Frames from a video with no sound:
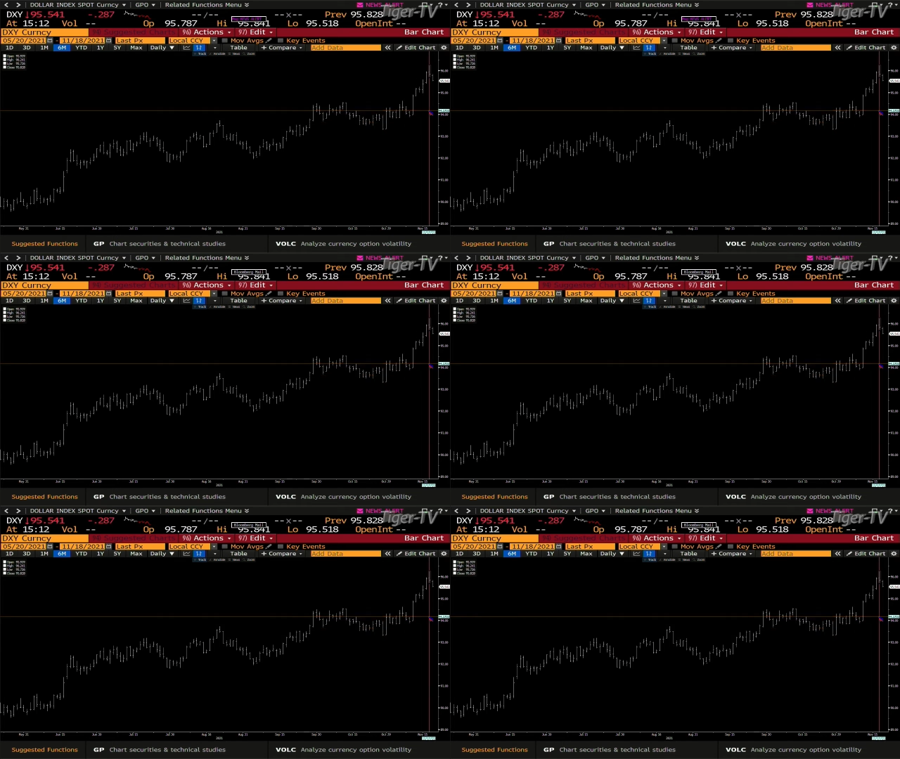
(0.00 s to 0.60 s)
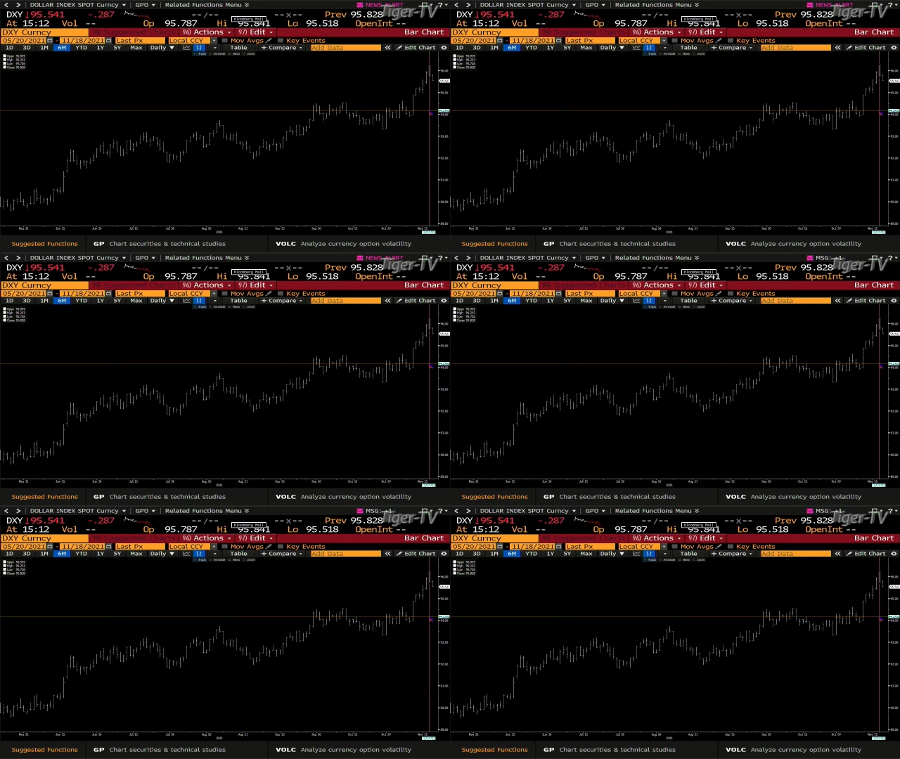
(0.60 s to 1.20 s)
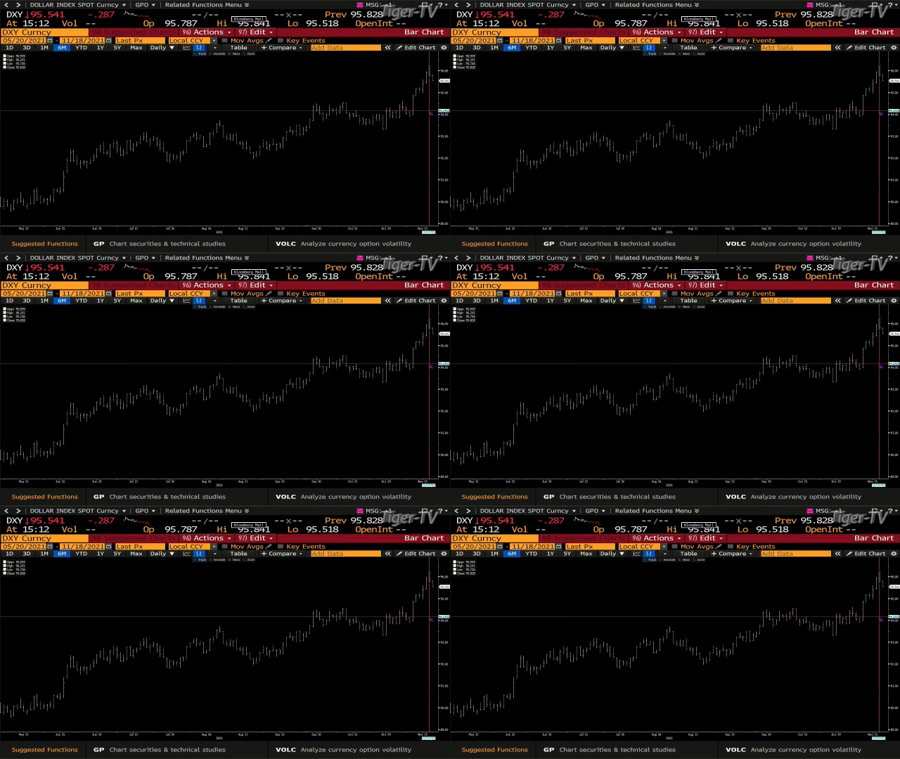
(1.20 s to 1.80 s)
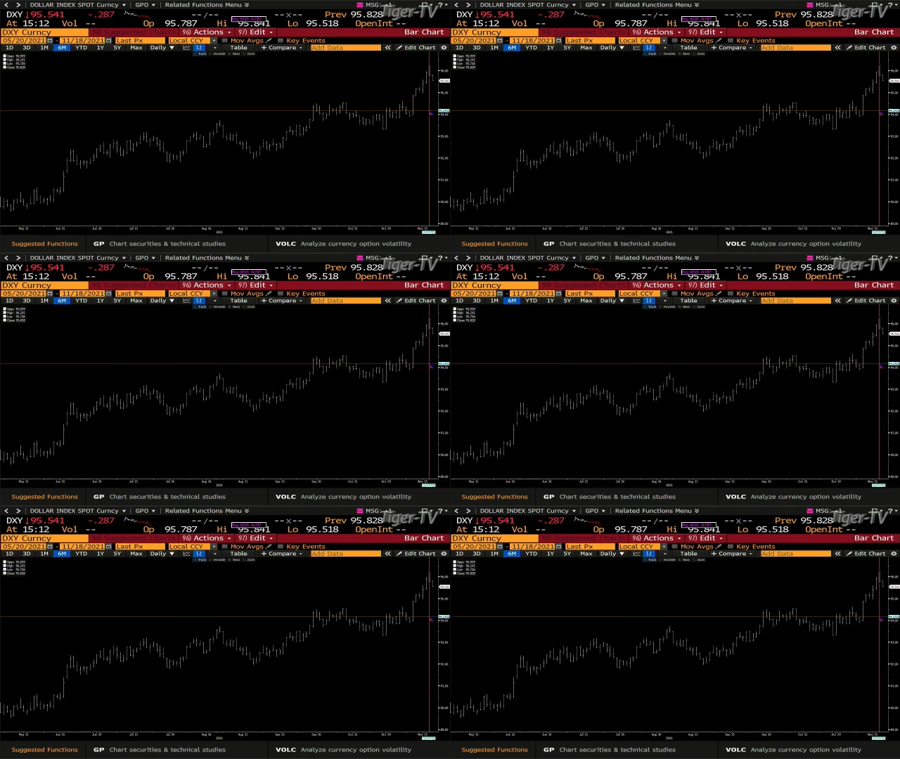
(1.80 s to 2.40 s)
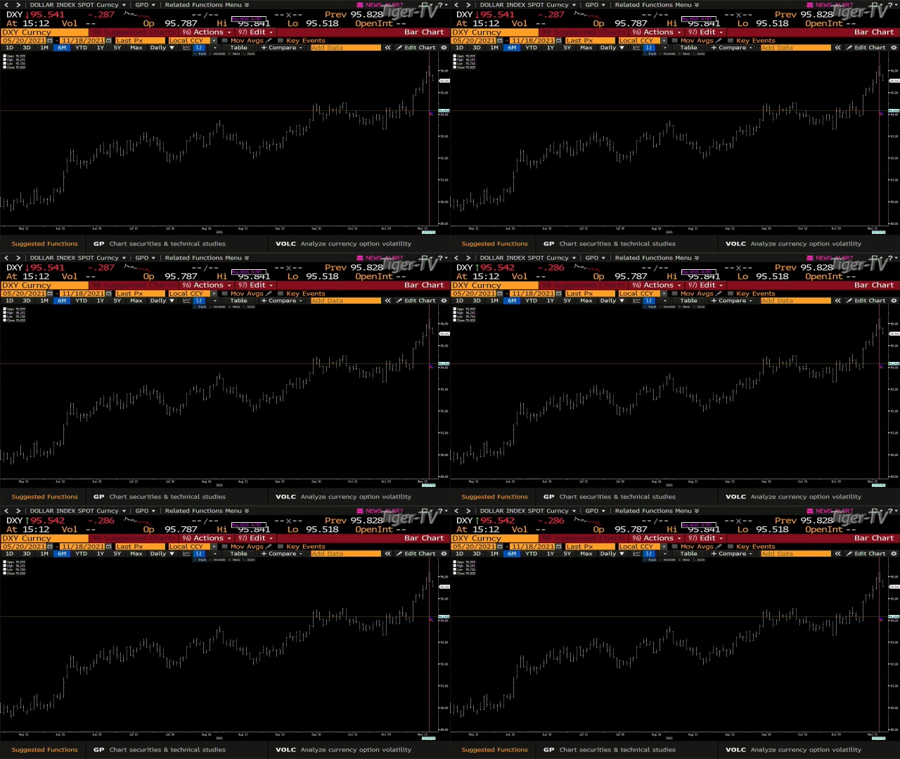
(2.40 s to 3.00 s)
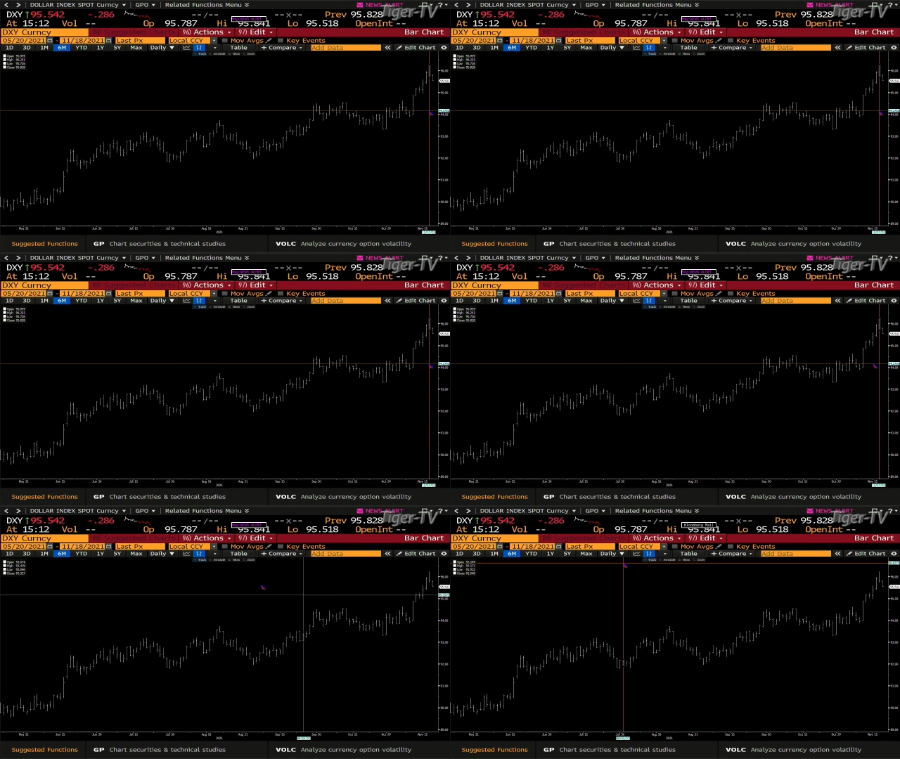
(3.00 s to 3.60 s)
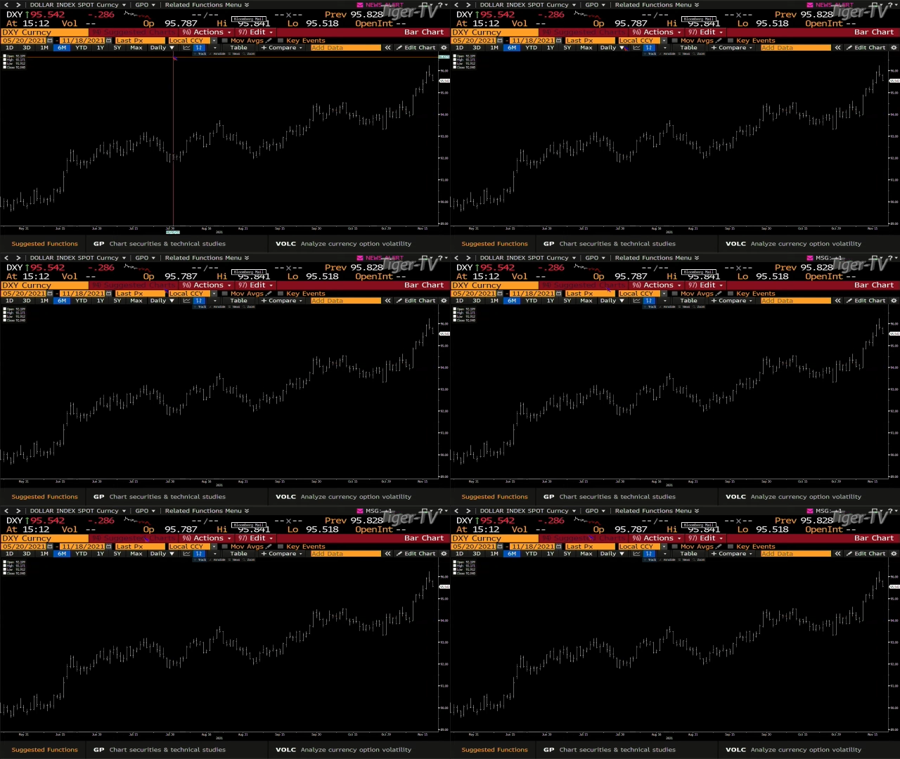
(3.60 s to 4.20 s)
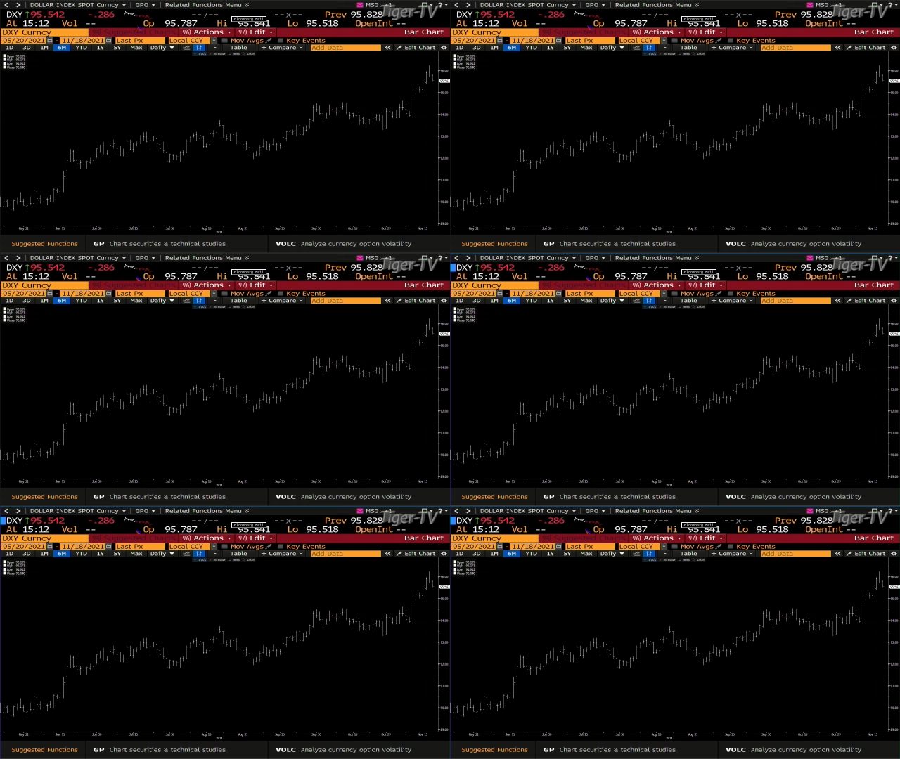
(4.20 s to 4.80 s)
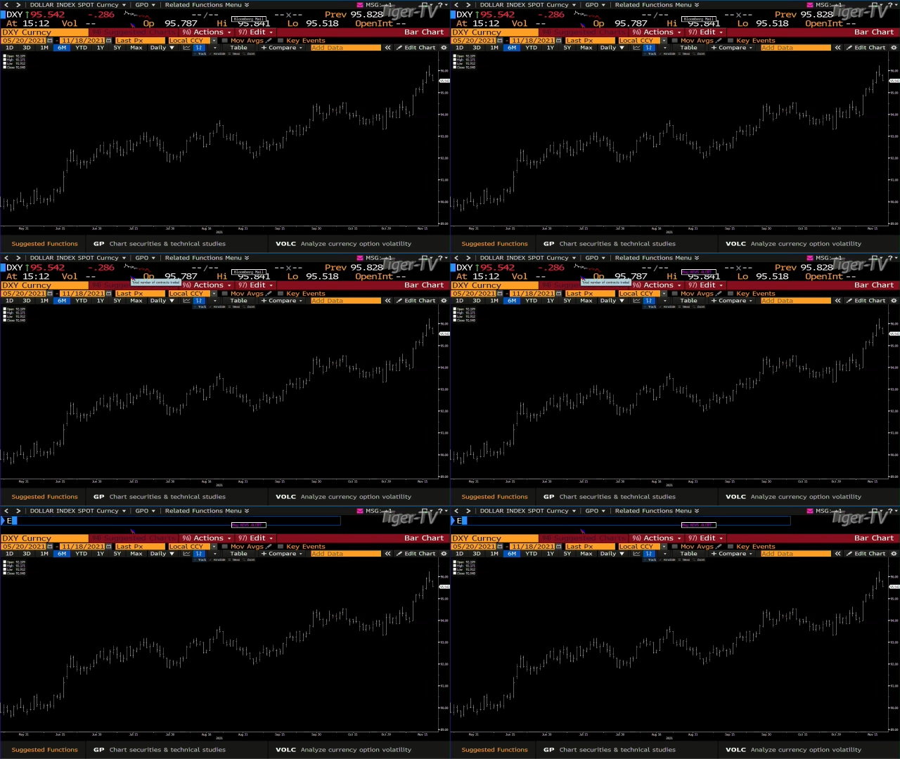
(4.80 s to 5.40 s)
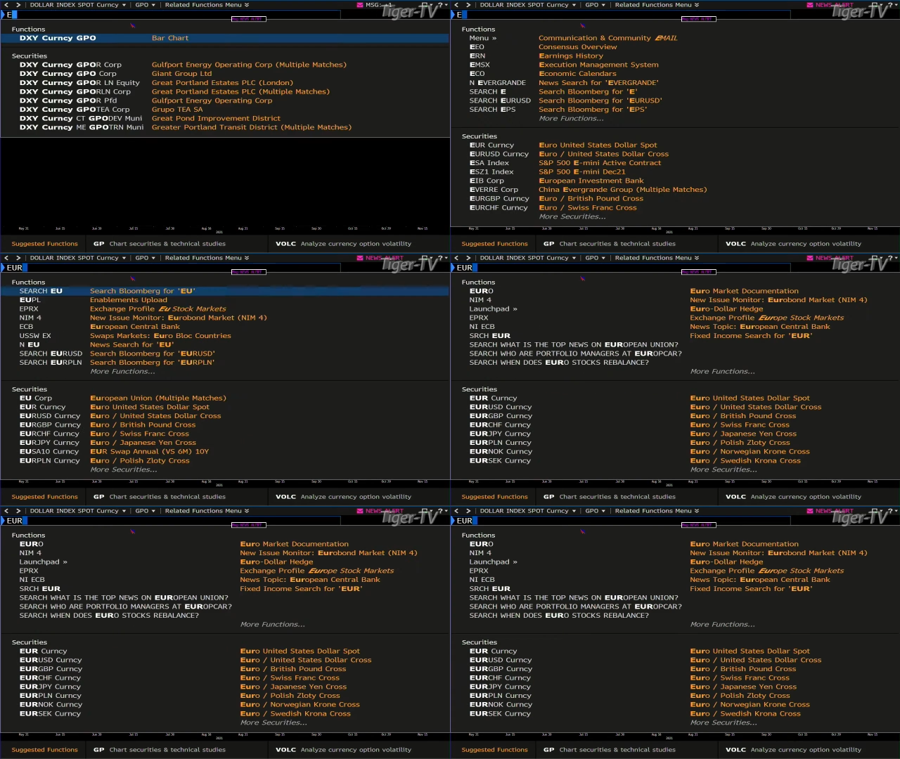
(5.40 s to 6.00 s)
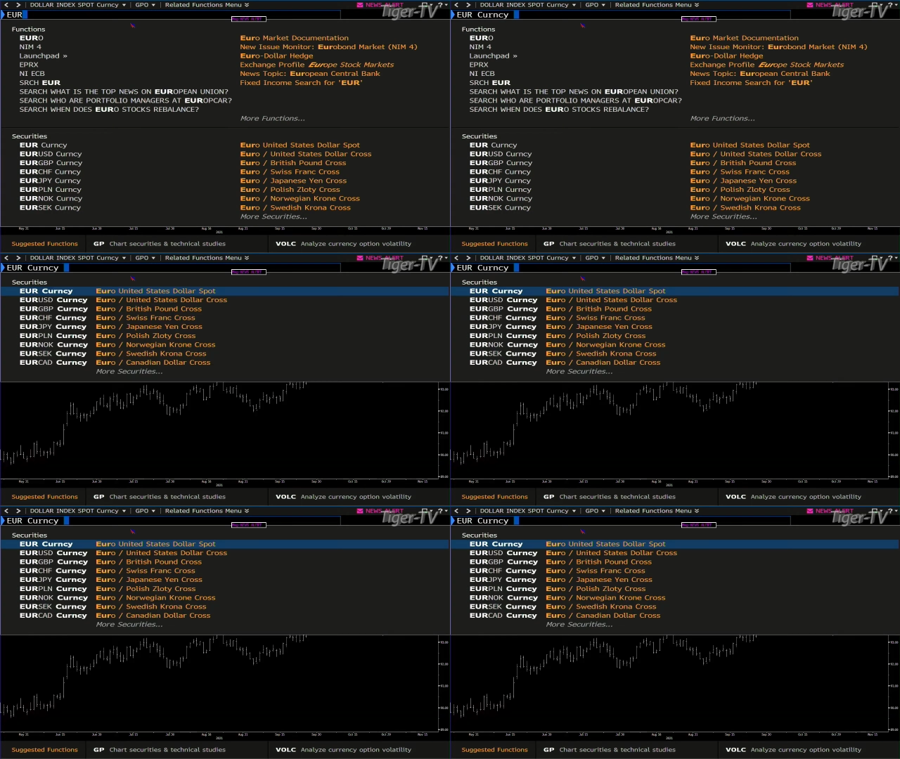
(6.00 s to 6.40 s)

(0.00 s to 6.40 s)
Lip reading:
No face is visible, so there are no lips to read.